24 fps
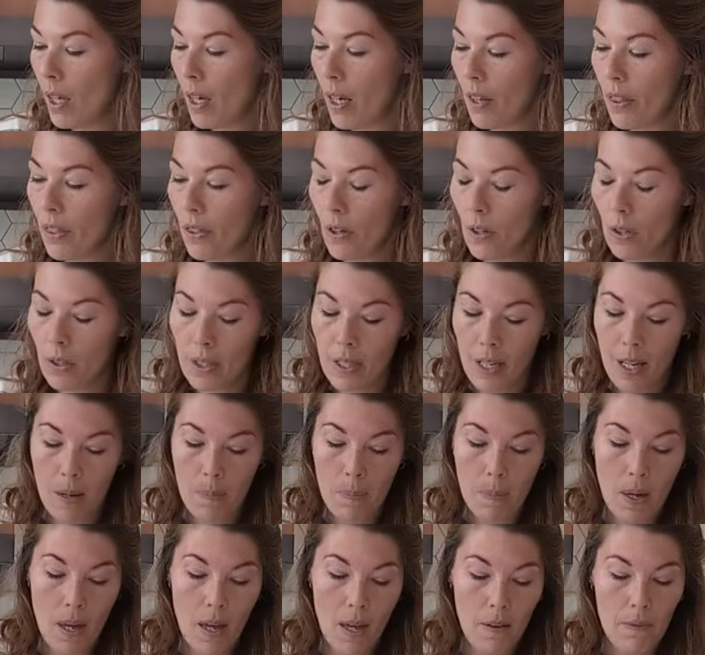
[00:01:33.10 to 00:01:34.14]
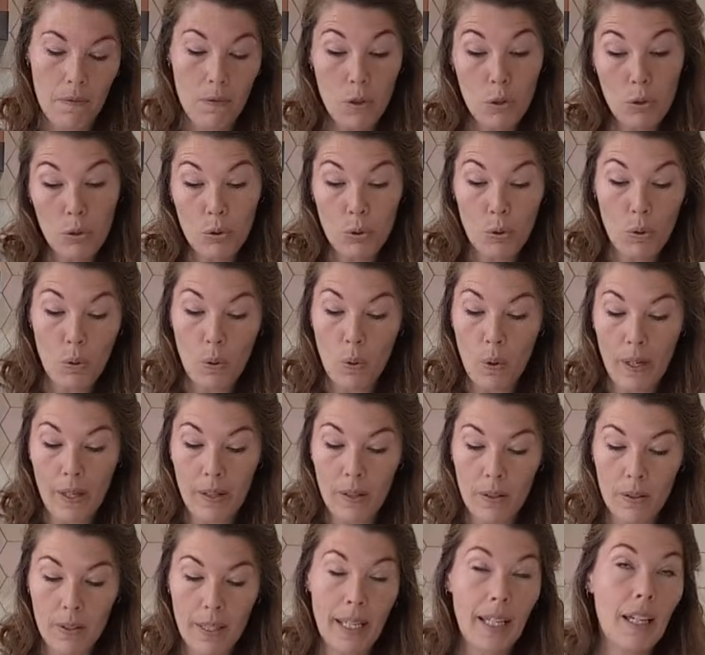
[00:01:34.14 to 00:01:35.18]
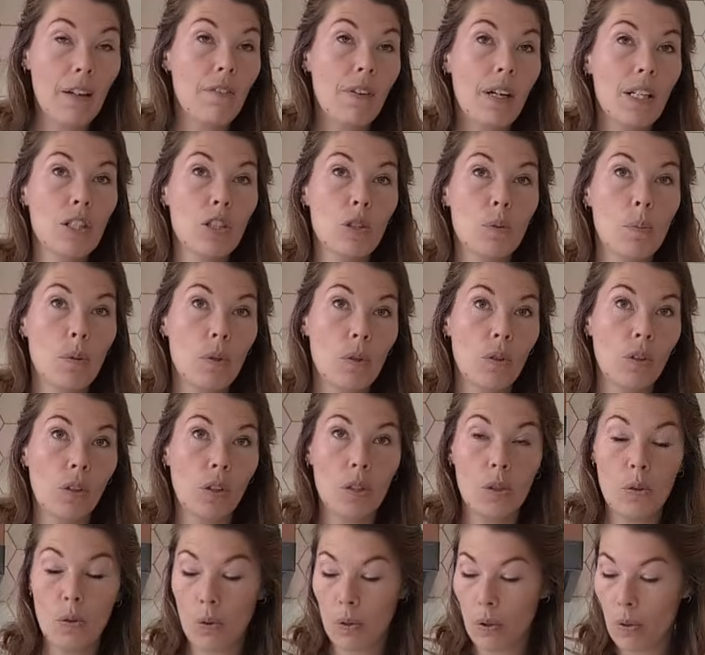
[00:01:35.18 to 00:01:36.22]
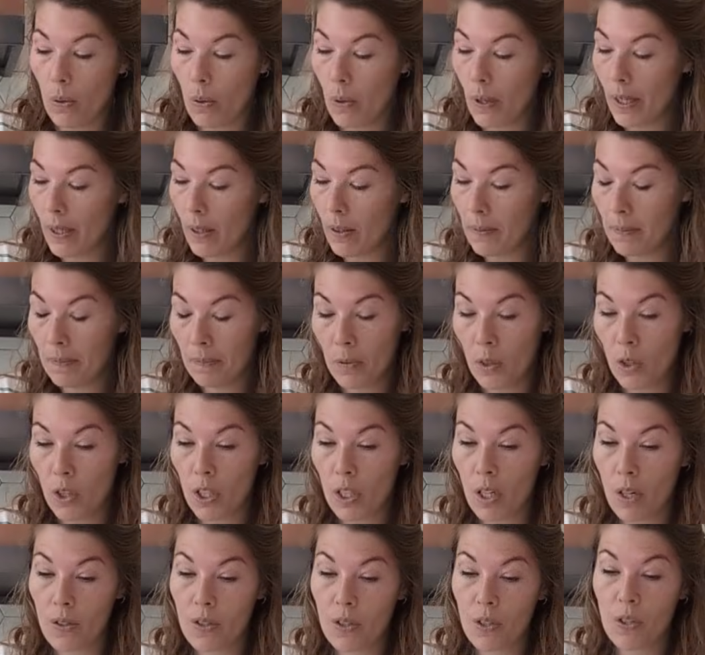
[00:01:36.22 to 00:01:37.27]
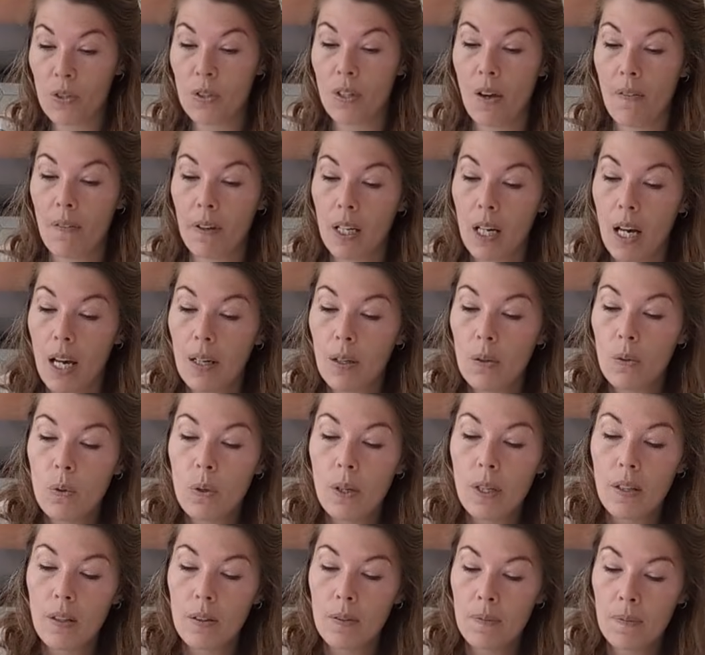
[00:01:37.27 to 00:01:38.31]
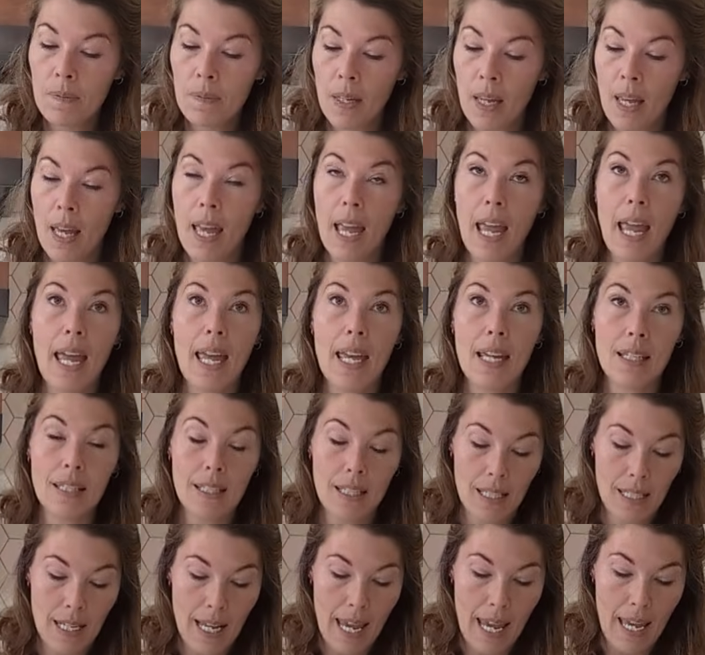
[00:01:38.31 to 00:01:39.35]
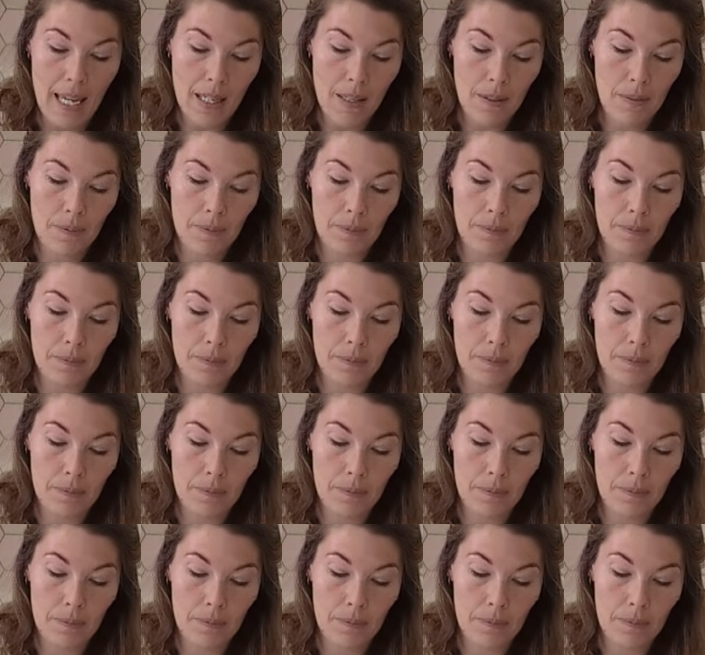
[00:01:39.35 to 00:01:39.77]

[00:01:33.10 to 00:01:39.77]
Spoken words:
1/3 cup of neutral oil, like a vegetable or canola oil. You can also use avocado oil, and an egg.